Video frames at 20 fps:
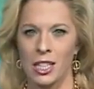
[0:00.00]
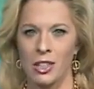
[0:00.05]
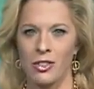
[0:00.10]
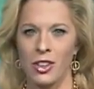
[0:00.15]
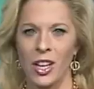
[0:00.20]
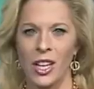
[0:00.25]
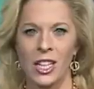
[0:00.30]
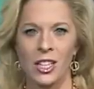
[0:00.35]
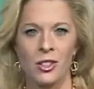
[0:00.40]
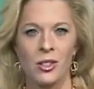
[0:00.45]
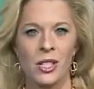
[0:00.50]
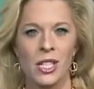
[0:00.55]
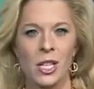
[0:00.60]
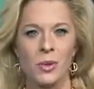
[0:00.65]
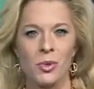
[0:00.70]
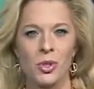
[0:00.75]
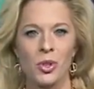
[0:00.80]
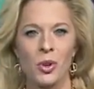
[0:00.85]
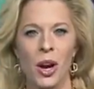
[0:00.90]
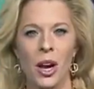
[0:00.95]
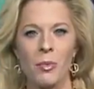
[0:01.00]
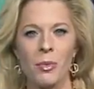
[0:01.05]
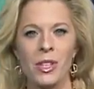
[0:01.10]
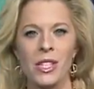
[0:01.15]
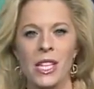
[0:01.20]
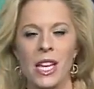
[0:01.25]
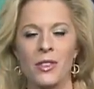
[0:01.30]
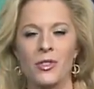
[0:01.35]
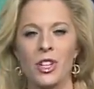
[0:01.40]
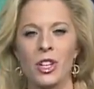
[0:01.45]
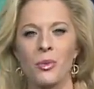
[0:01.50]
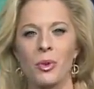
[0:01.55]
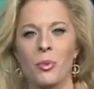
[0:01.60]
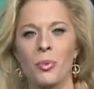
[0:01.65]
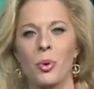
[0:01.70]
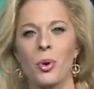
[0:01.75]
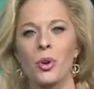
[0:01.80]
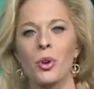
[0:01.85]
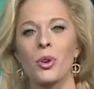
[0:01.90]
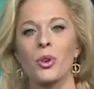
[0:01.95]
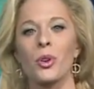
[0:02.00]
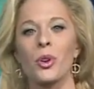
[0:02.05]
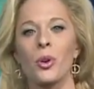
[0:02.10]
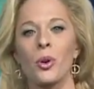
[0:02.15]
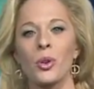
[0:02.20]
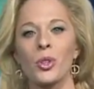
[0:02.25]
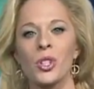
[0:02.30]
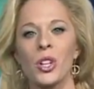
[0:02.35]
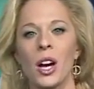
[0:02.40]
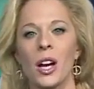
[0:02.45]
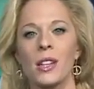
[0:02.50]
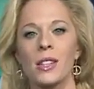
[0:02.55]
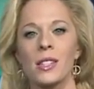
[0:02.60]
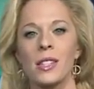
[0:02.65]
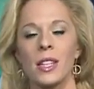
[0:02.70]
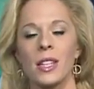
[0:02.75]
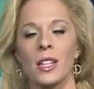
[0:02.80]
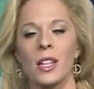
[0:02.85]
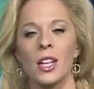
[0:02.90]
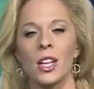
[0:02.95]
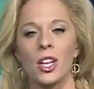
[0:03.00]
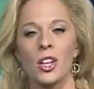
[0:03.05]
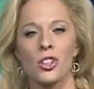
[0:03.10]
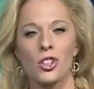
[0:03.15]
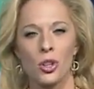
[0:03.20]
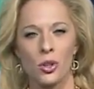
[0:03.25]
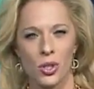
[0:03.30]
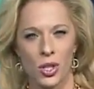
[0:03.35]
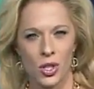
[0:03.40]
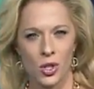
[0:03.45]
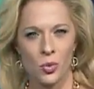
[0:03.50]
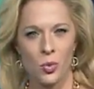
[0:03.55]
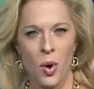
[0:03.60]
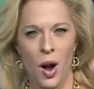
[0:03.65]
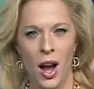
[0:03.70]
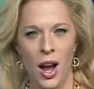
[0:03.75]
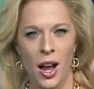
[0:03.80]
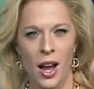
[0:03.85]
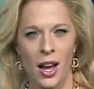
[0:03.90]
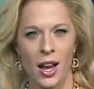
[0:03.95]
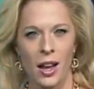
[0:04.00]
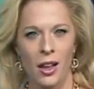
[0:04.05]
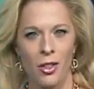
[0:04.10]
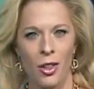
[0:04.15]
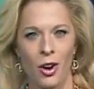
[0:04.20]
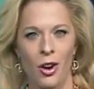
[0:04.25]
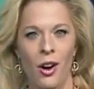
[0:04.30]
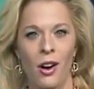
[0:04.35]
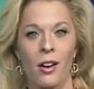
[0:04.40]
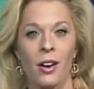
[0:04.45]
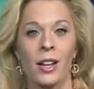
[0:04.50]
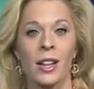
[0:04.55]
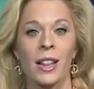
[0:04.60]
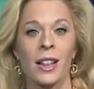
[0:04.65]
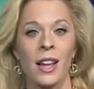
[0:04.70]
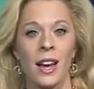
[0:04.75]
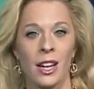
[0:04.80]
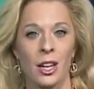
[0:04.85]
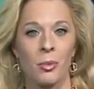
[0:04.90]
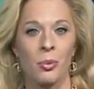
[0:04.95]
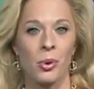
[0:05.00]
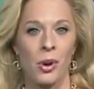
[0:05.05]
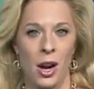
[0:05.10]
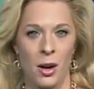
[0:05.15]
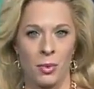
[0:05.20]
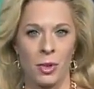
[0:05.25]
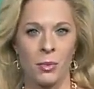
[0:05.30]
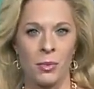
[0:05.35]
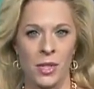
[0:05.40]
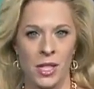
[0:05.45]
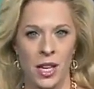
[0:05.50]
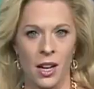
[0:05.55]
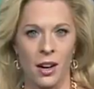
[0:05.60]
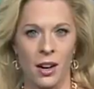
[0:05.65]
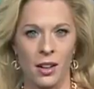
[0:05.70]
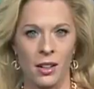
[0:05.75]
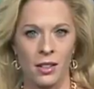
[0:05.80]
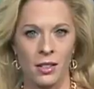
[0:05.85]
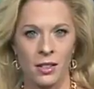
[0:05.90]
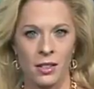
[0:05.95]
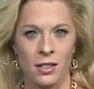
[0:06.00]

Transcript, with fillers: Valley News Team's crime and safety reporter Nicole Johnson shows us why there are a lot of problems there.